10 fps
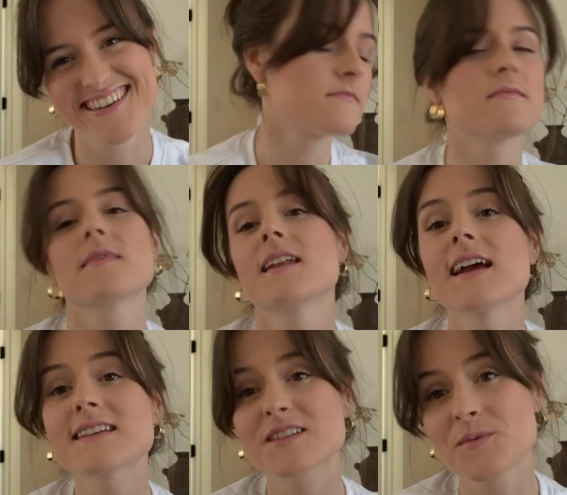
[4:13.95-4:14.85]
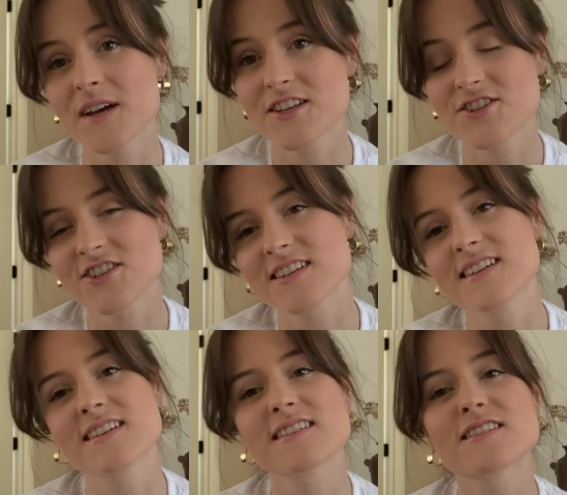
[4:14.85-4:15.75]
The next question
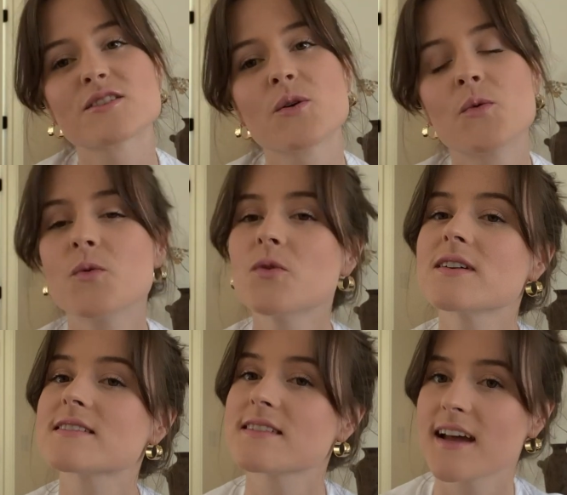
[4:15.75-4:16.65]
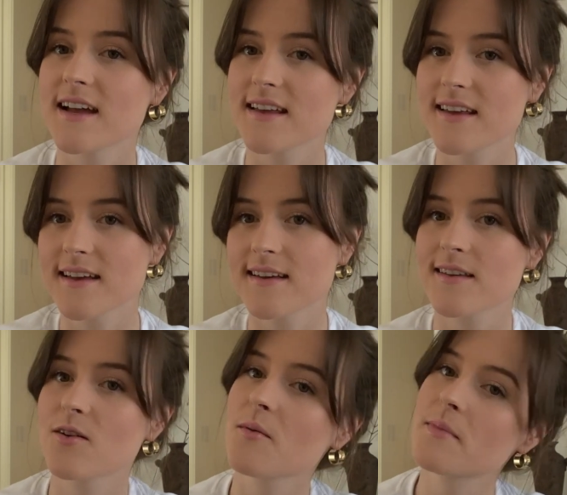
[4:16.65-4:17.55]
is, who is taking
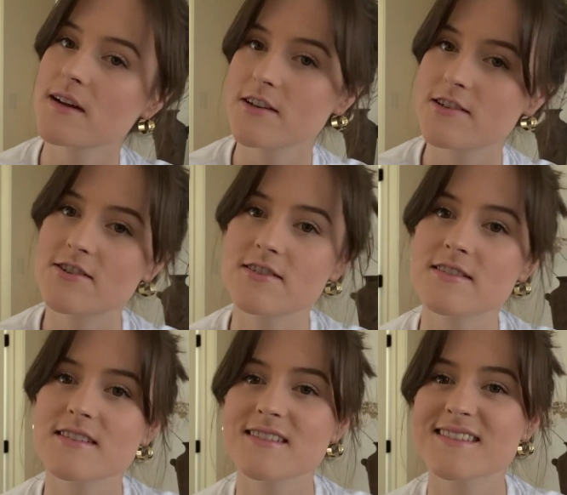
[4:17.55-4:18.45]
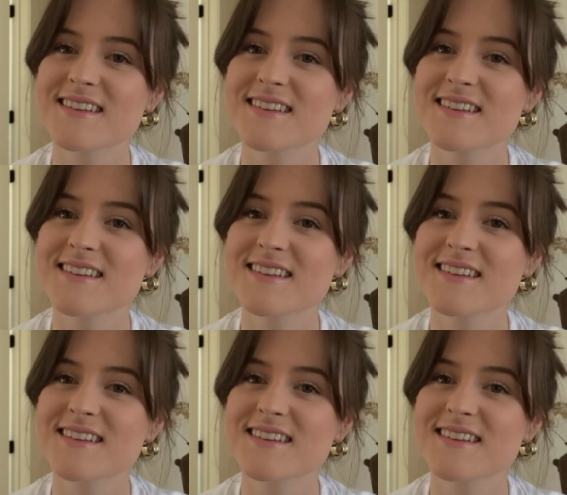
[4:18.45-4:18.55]
your pictures?